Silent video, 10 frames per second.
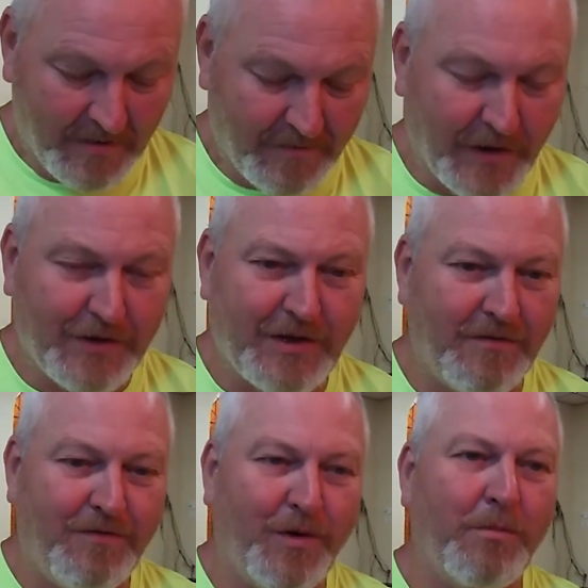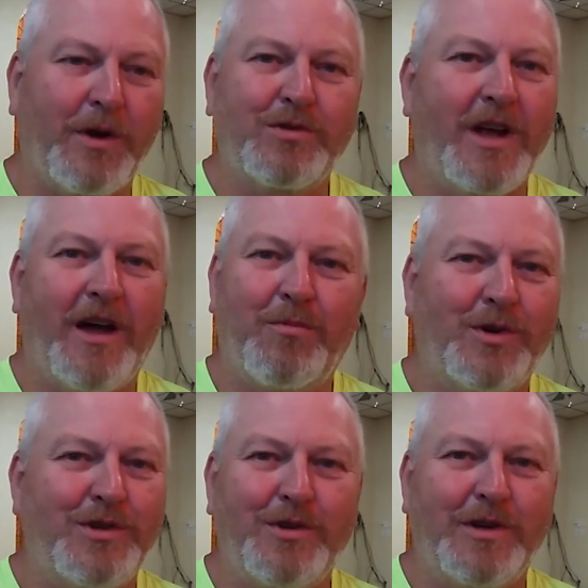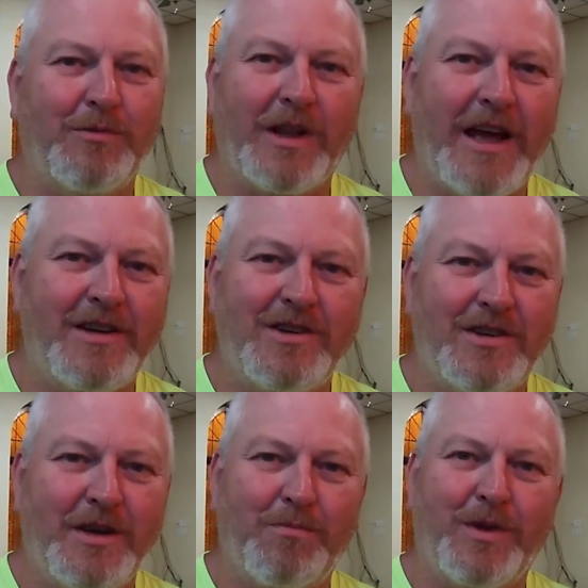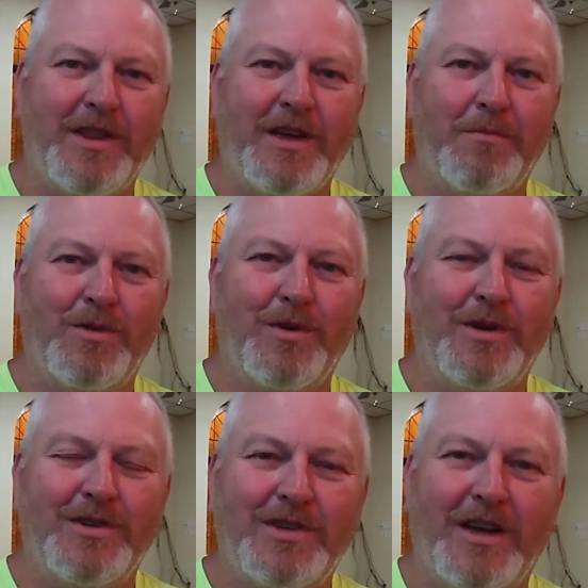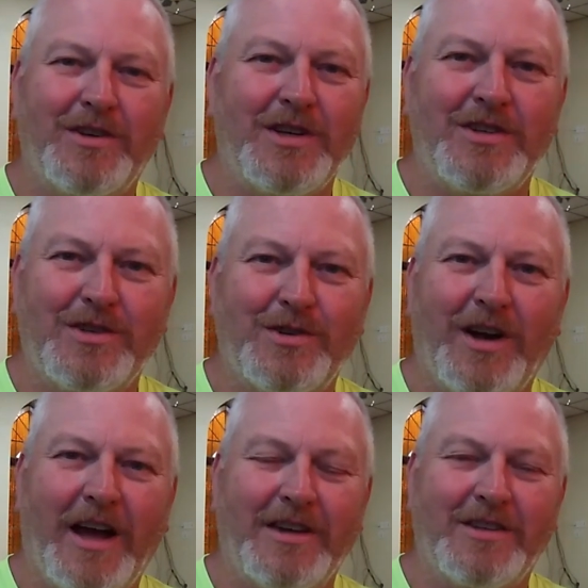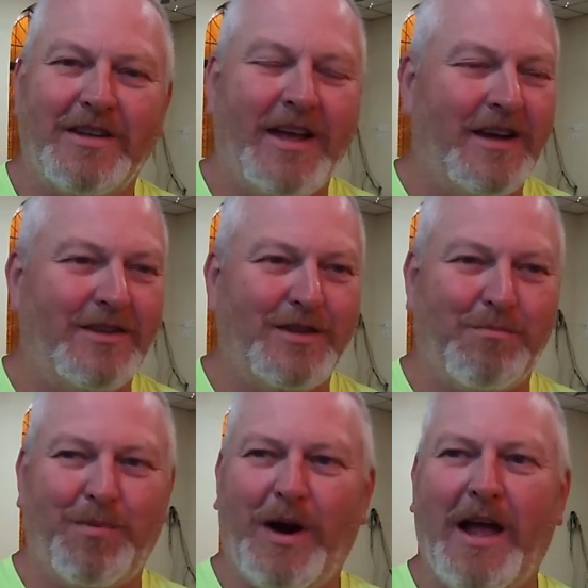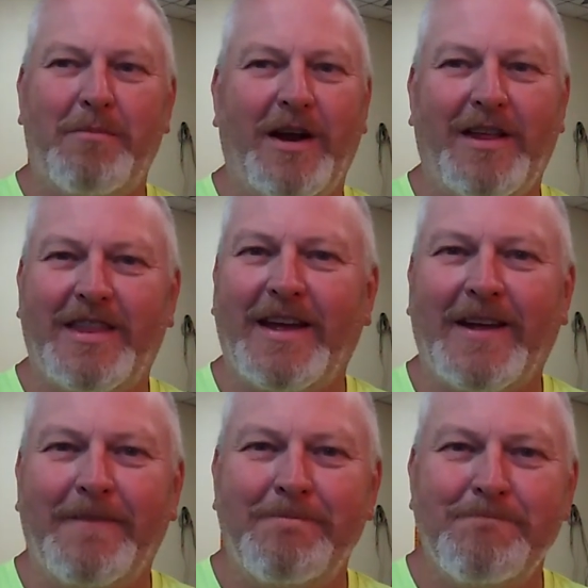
First and foremost, God wants you in relationship with Him through His Son, Jesus Christ, and that is the primary thing.